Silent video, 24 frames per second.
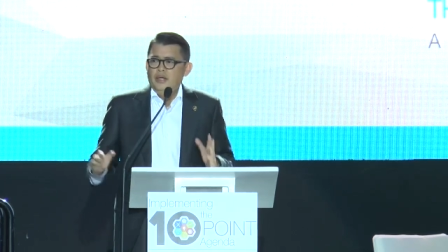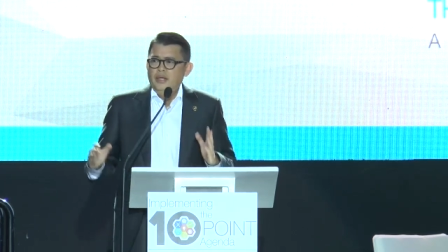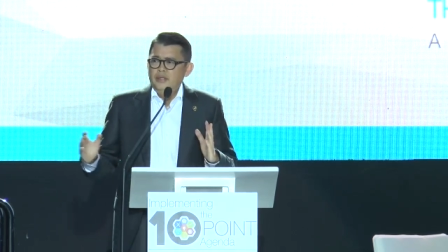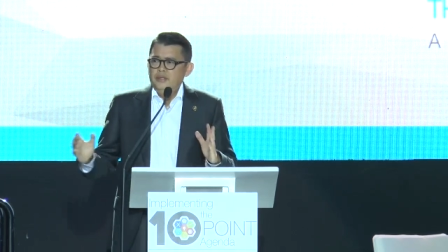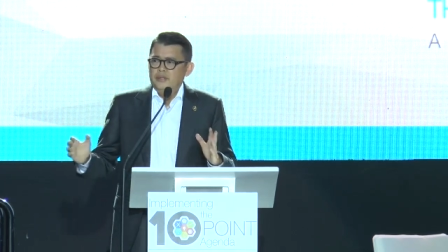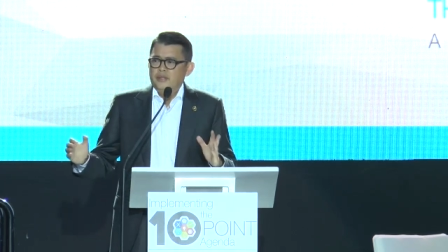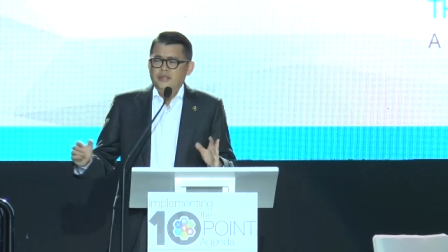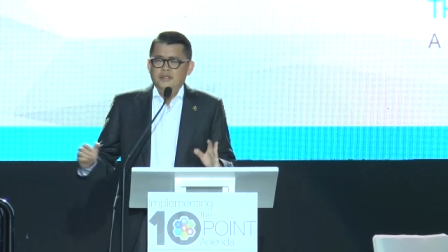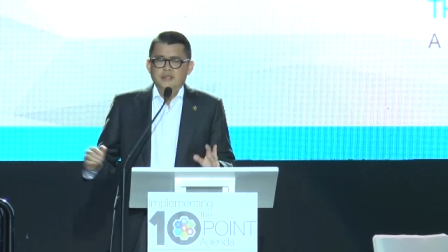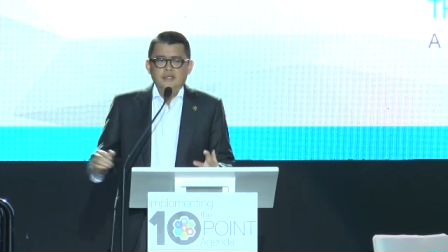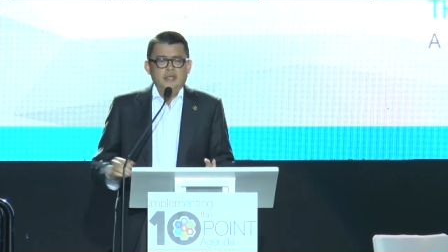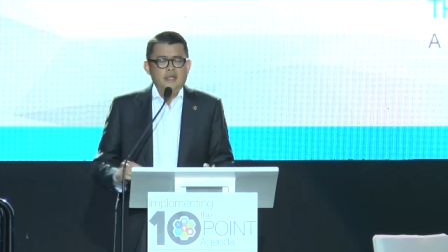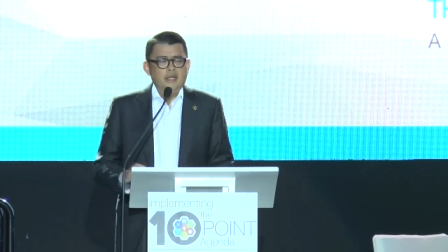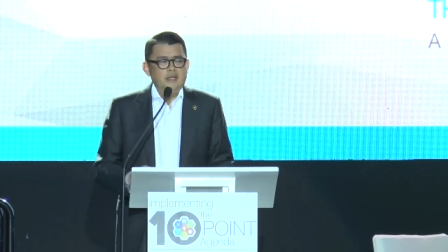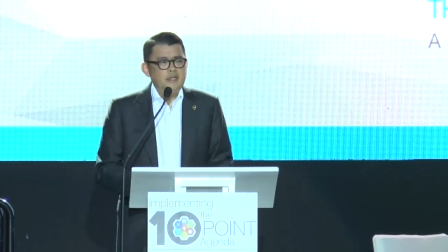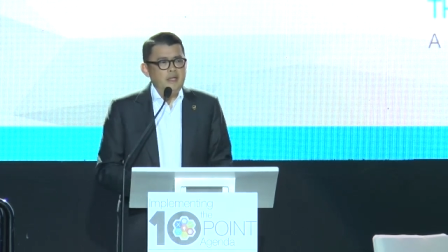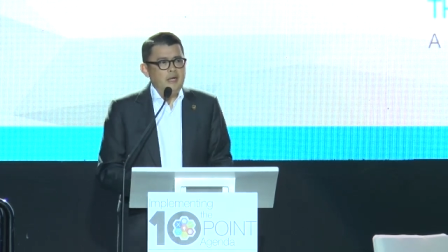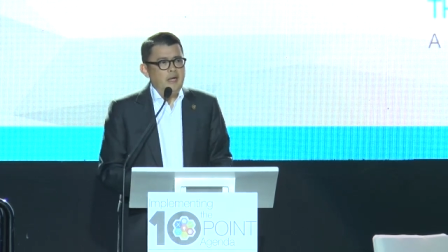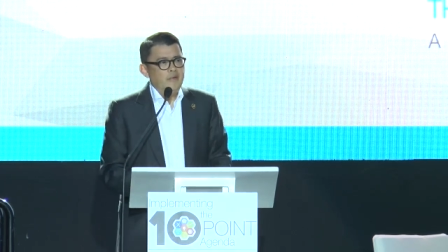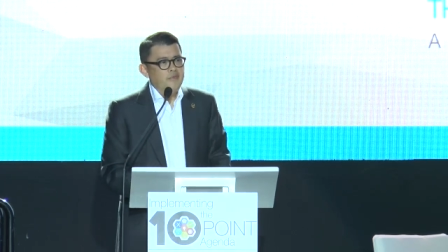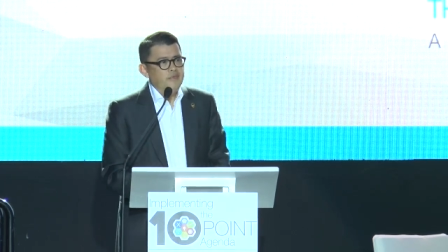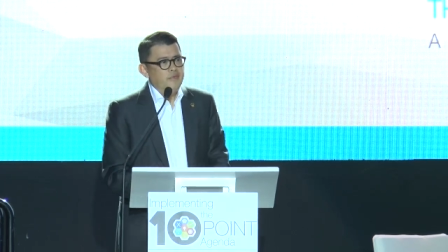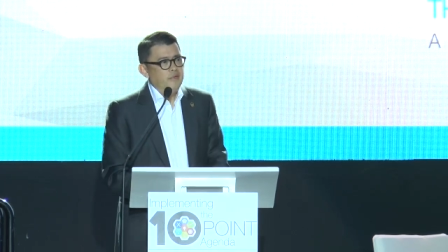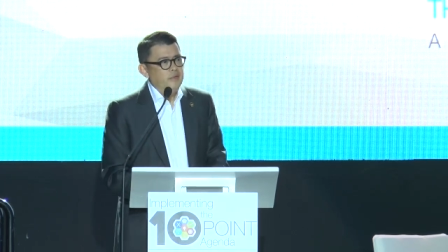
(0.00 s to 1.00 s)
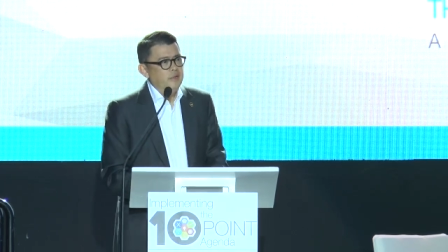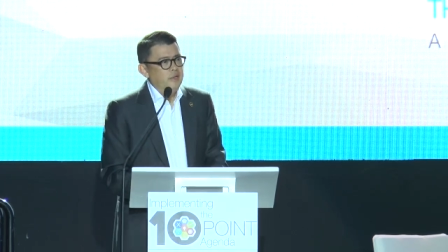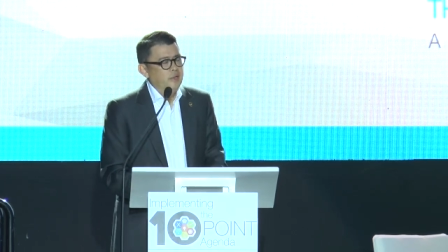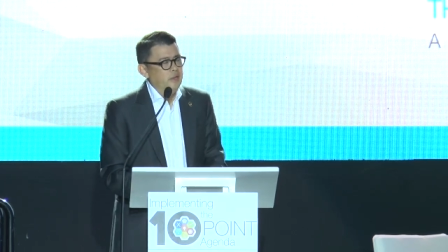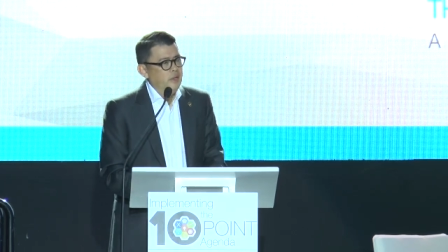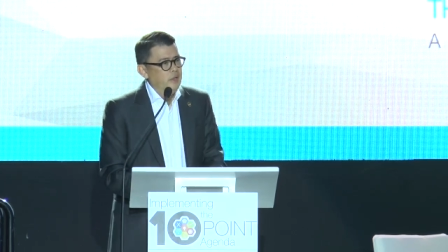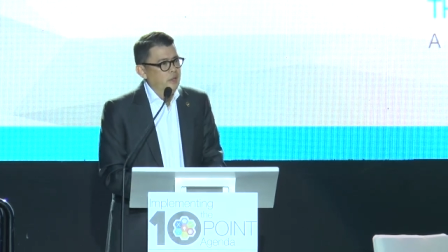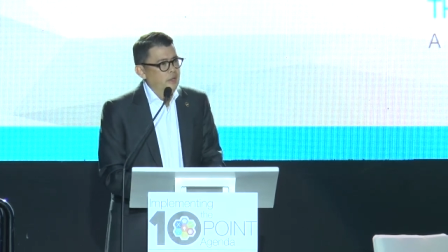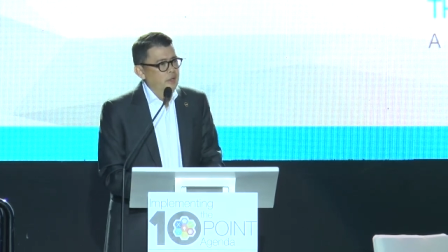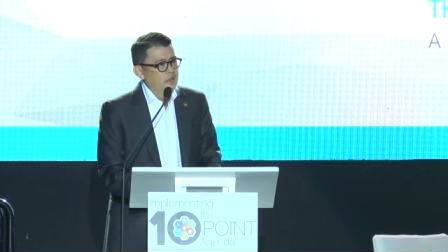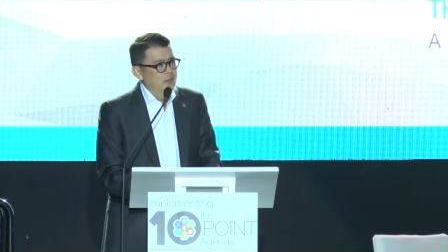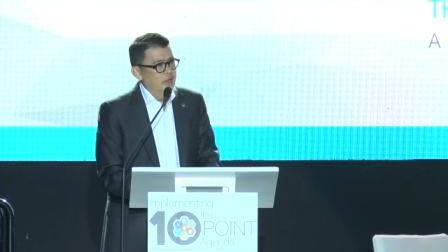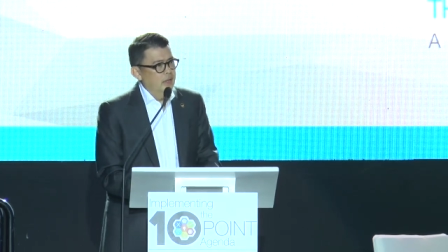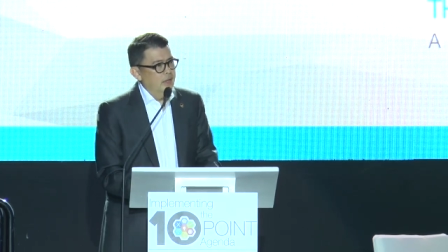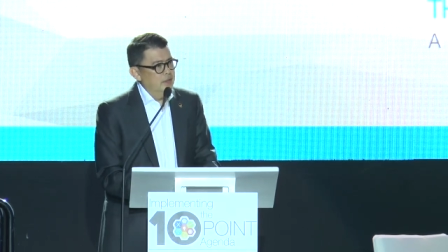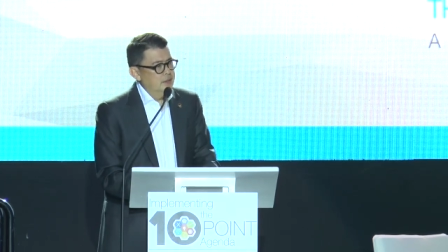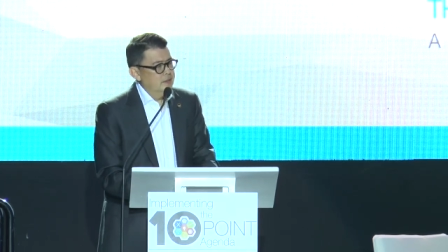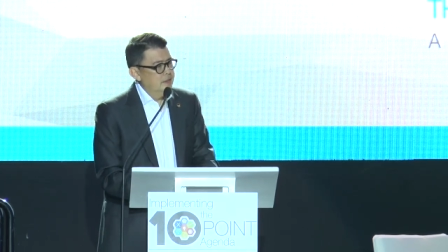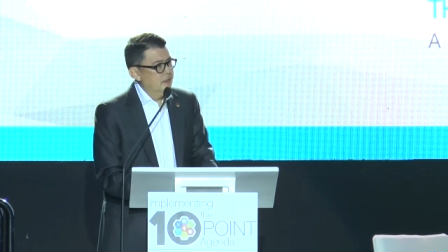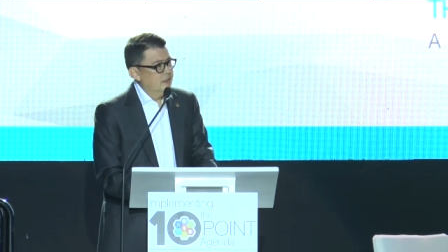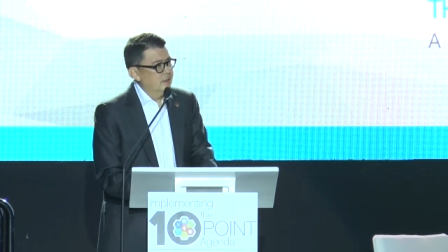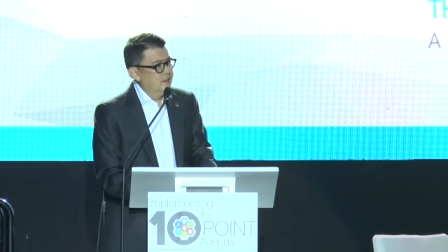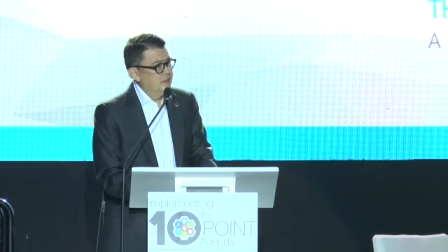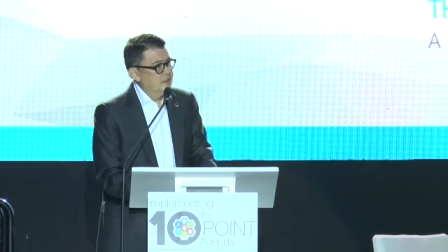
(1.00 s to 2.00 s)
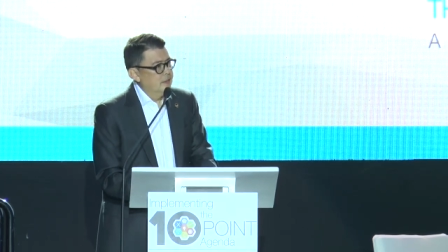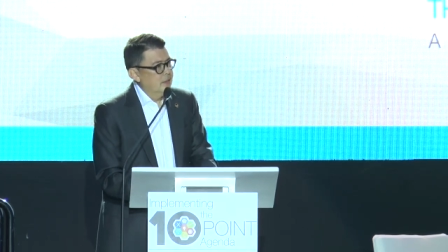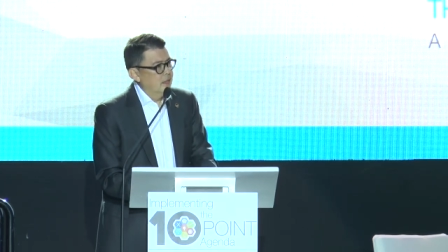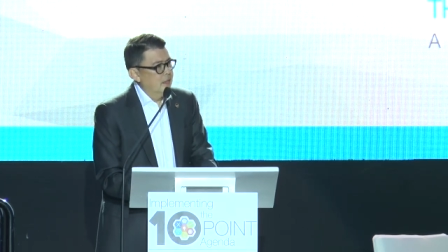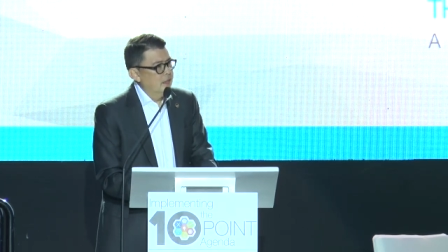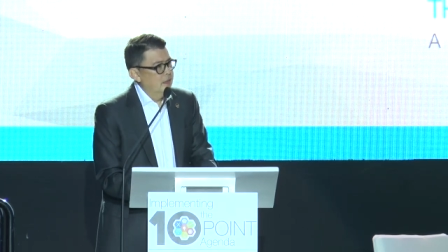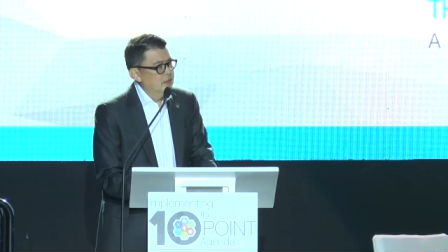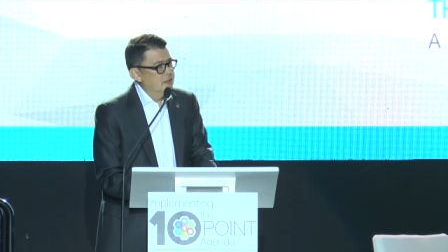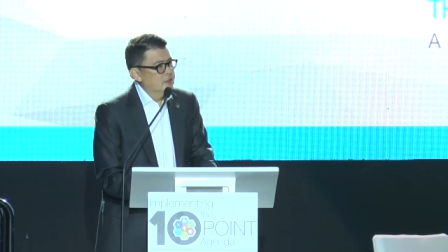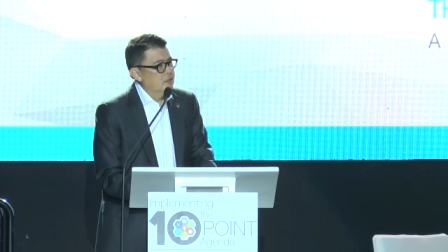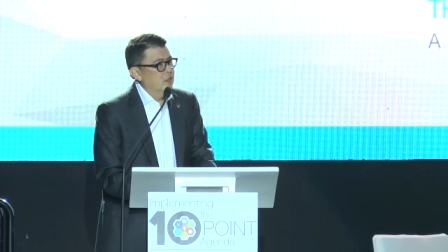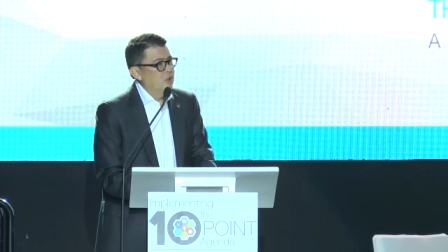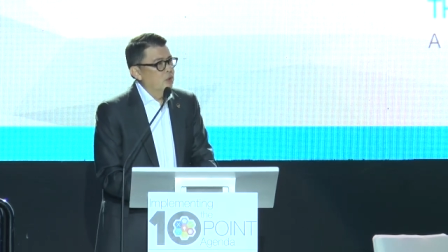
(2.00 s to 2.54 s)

interesting enough, our secretaries